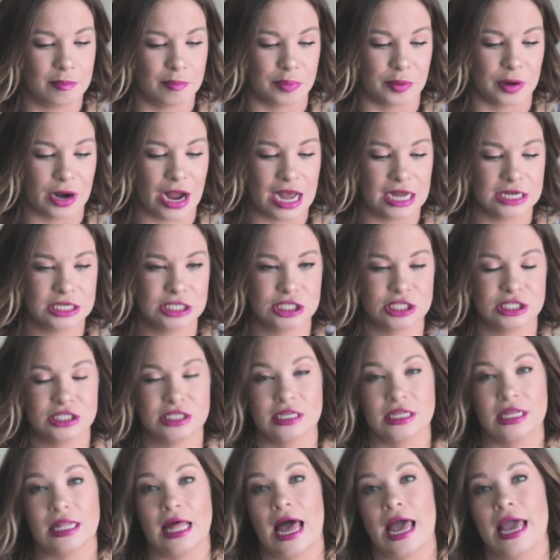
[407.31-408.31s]
brush
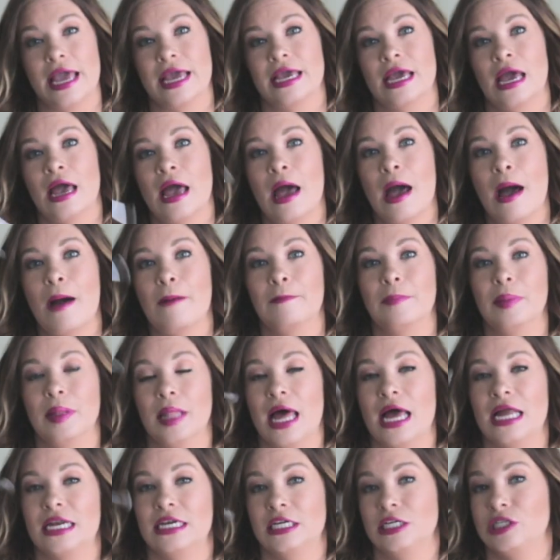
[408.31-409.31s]
to like
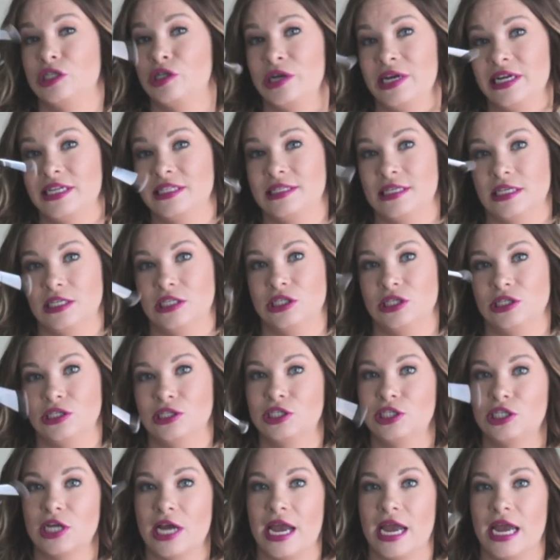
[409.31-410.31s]
blend a transition
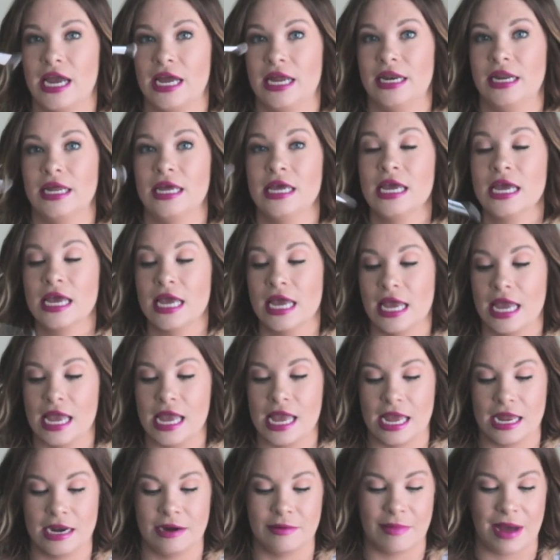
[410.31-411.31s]
shade
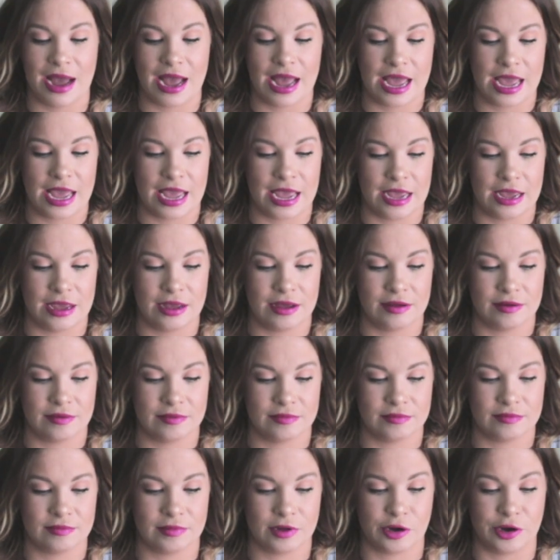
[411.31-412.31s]
in my
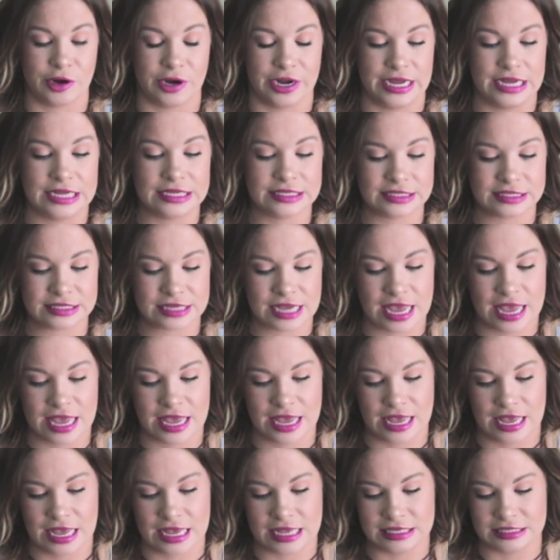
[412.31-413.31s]
crease
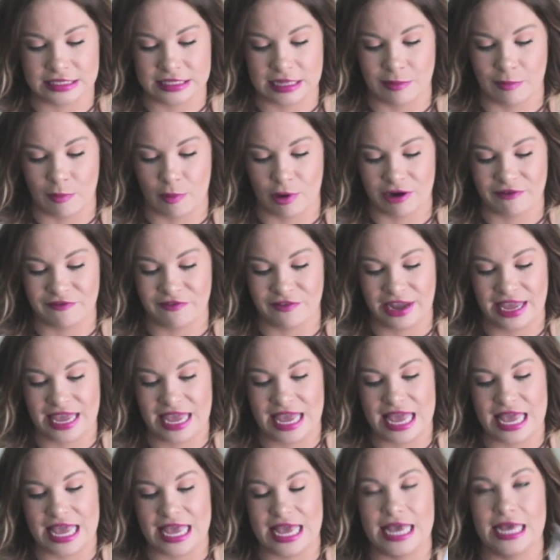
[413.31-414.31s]
is the
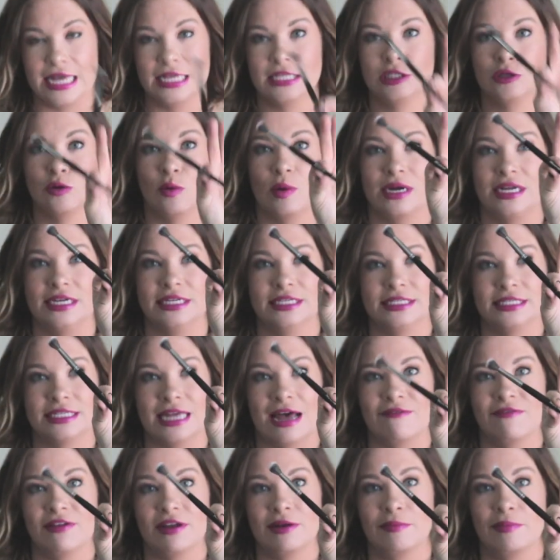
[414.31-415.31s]
Morphe
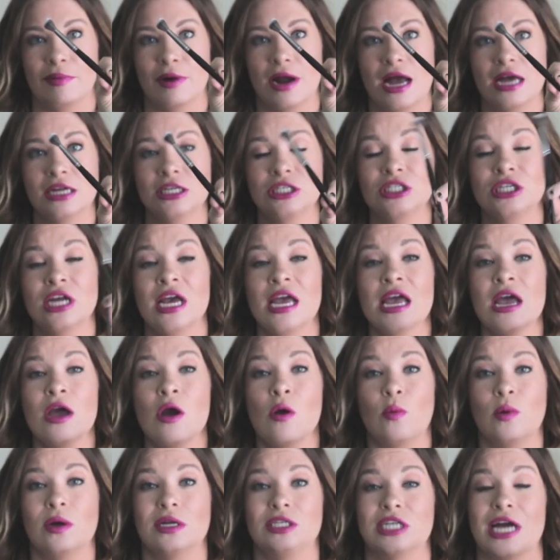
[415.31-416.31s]
E27 brush,
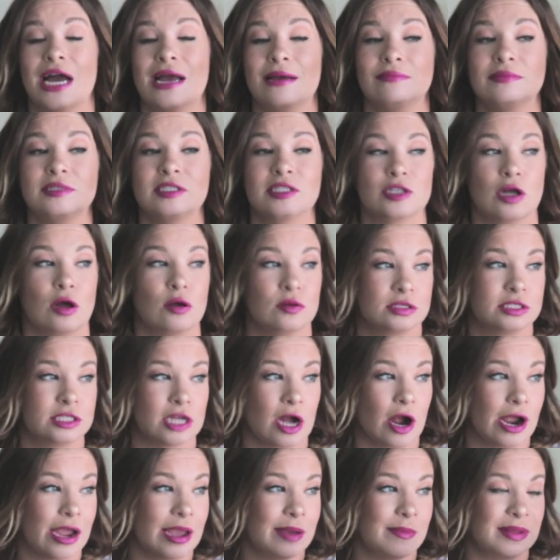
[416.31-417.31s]
which I'm so
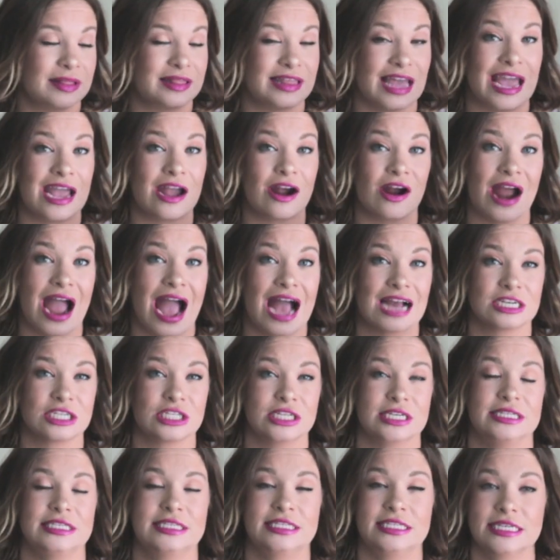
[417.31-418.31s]
sorry, but they are
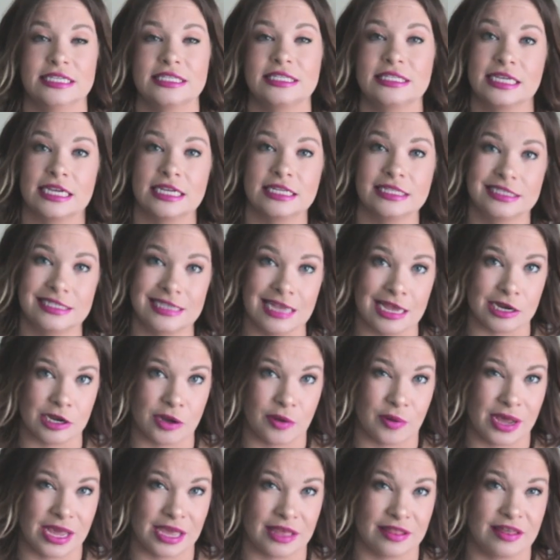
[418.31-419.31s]
actually
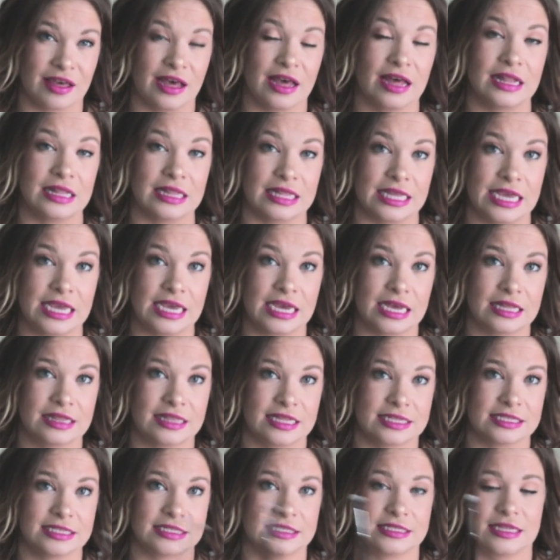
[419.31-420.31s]
discontinuing the Elite.
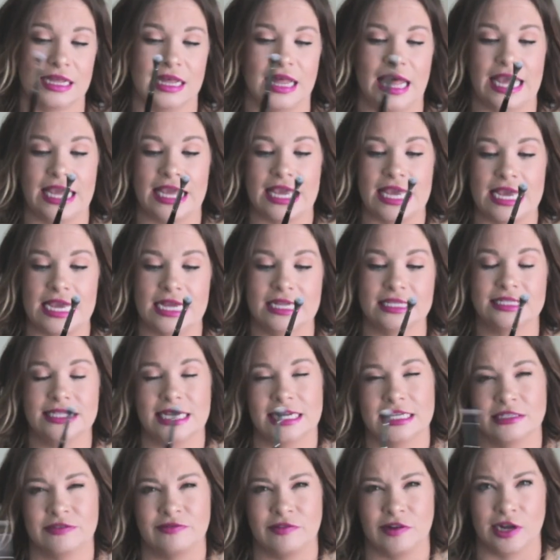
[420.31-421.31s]
This like E
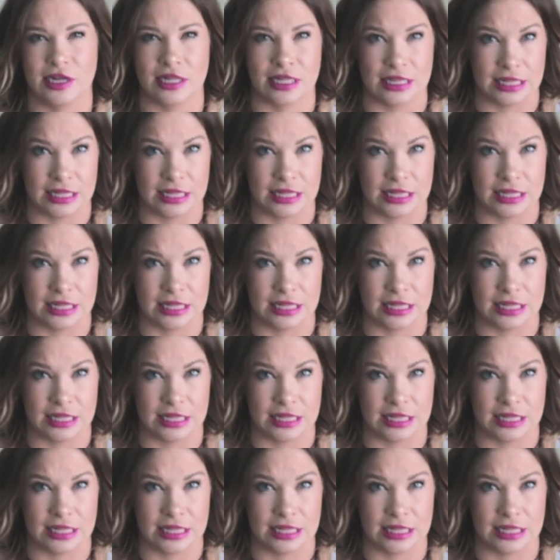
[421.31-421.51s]
stands for